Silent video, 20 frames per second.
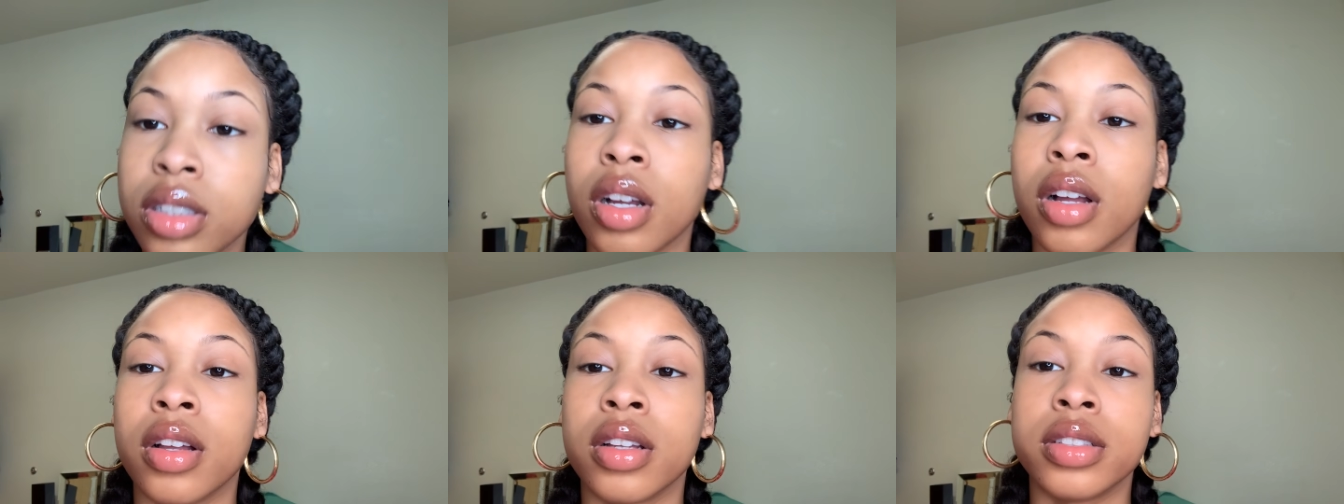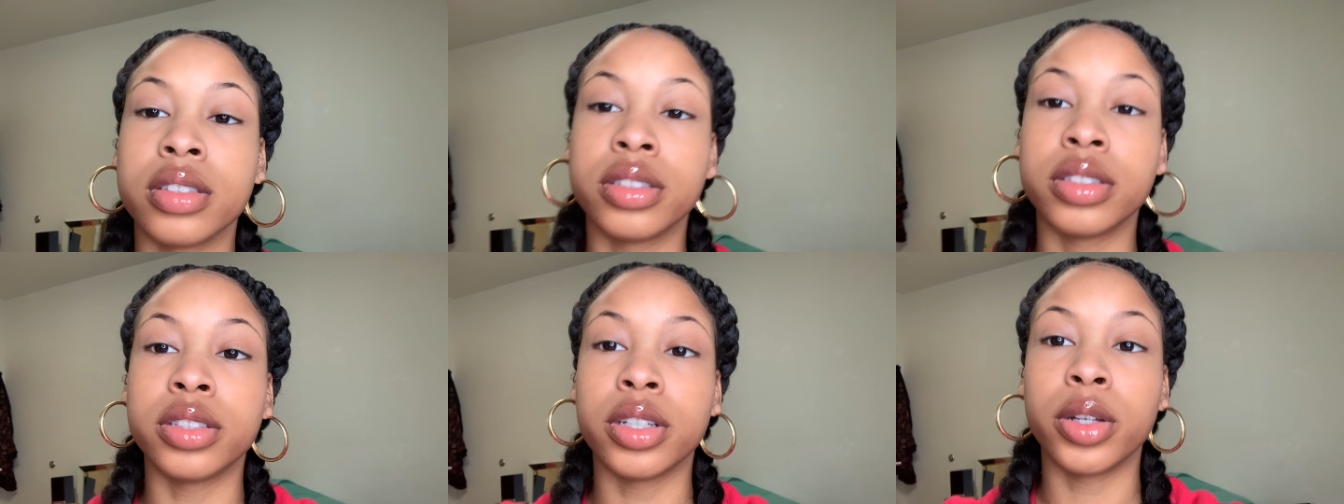y'all
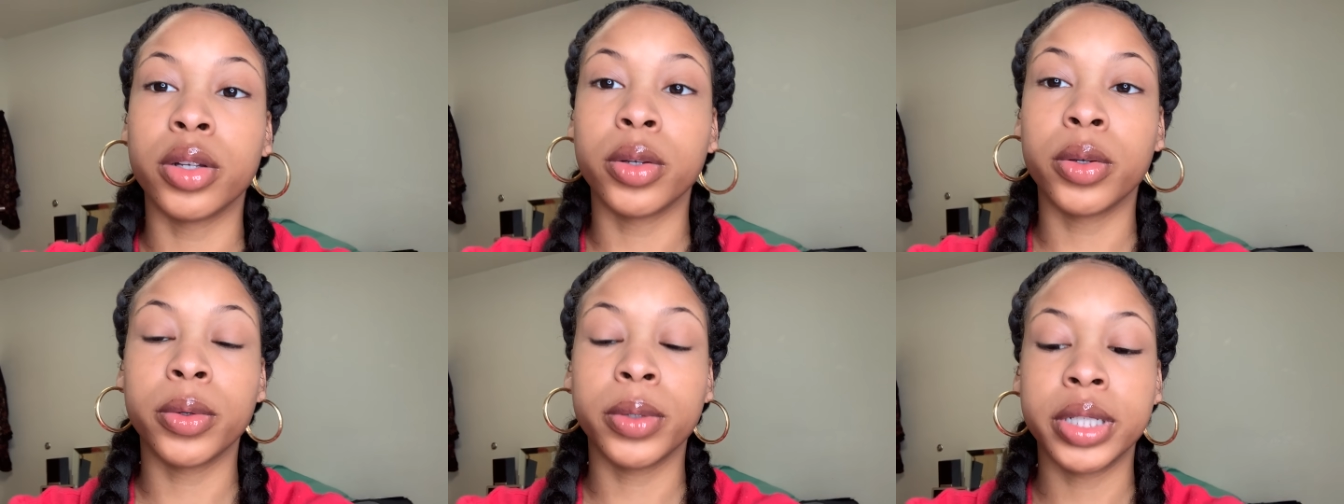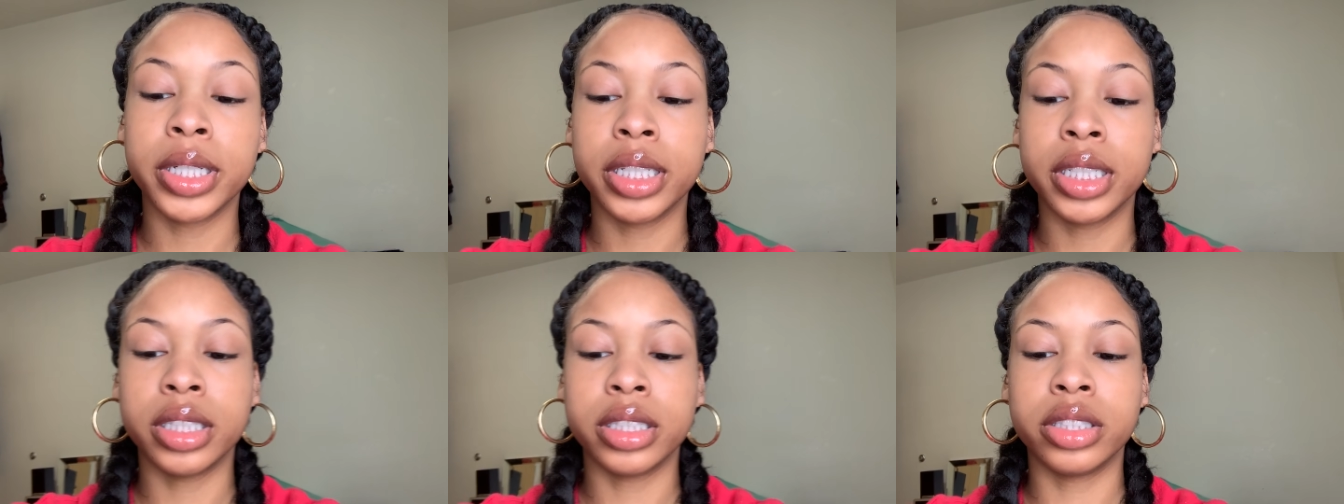so
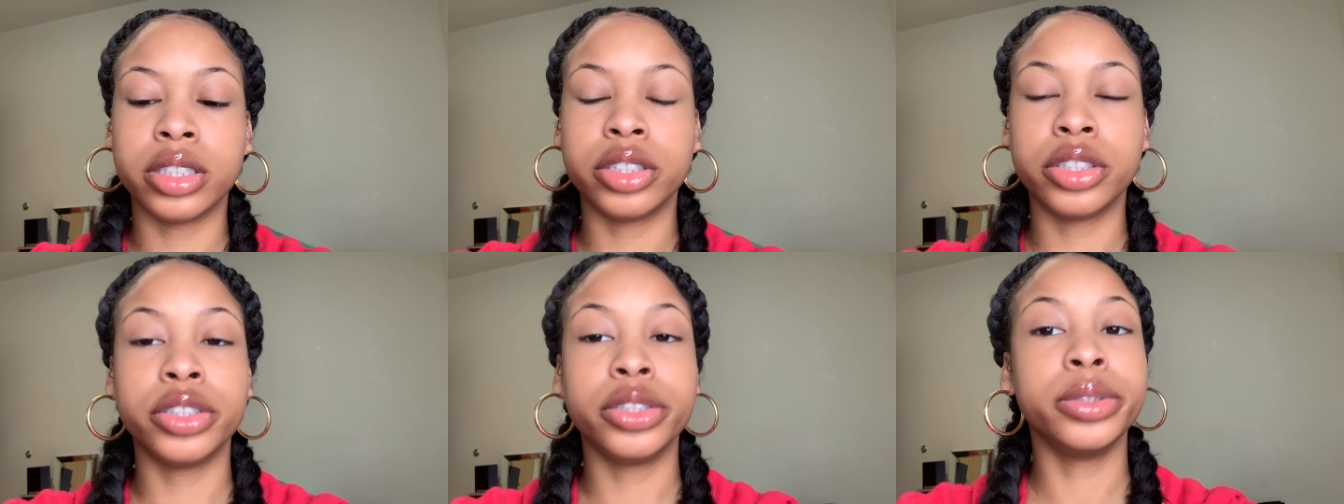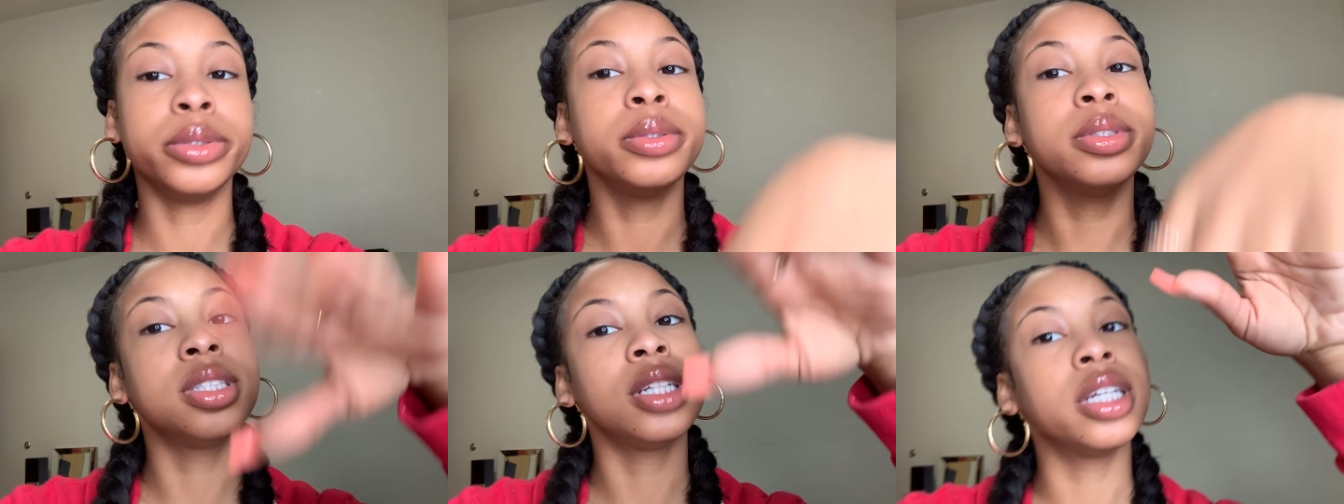it is
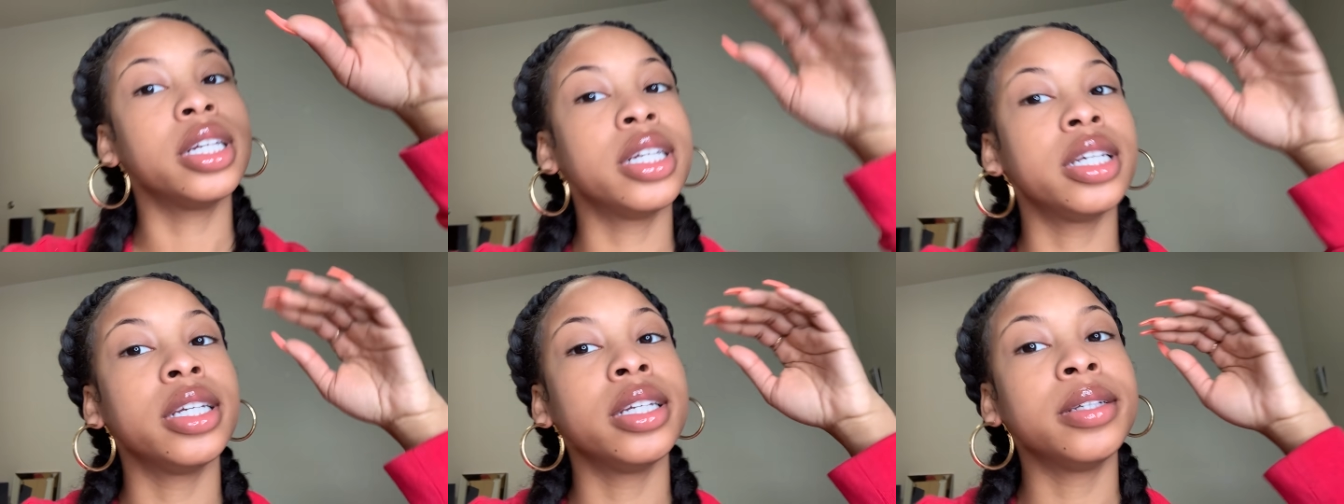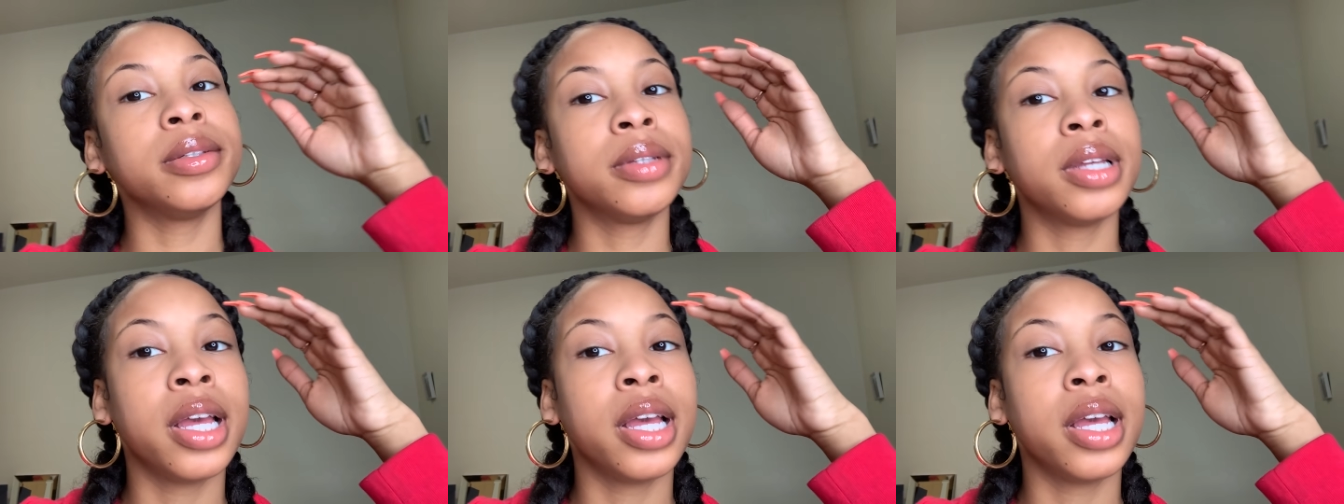tuesday